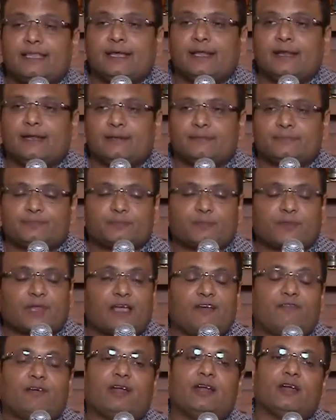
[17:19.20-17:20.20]
then I
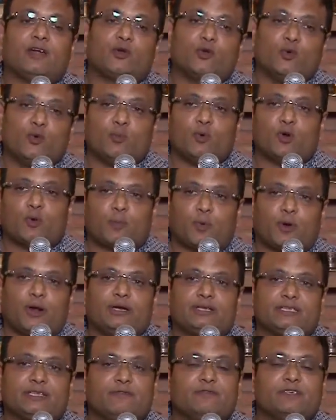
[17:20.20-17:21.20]
have added two more
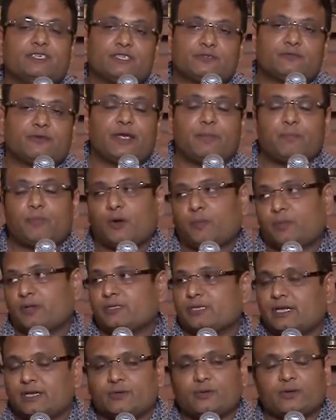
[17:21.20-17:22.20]
points, and which is very important,
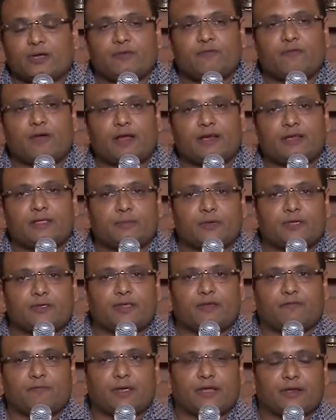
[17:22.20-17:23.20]
because I took advantage, because
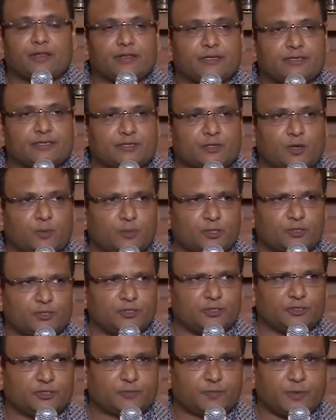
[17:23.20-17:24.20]
I'm getting this
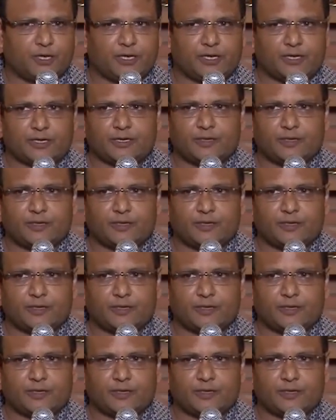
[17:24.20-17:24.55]
opportunity to speak.